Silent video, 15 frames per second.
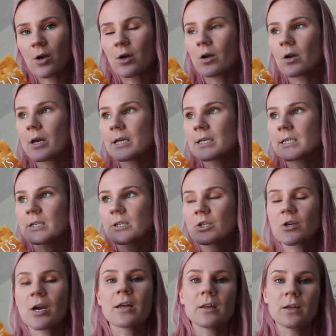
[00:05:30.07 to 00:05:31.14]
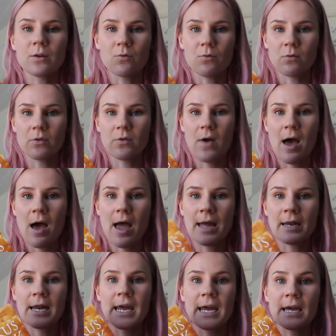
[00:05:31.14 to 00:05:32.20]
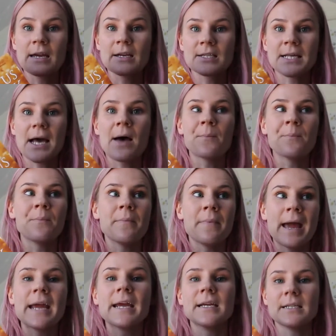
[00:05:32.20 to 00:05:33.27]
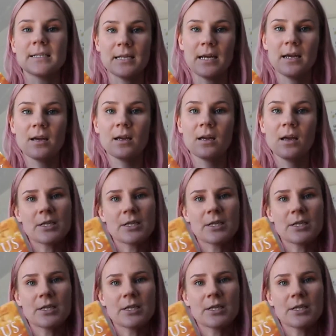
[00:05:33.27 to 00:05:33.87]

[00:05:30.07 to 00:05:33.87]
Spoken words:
who is an Australian author, and he is amazing.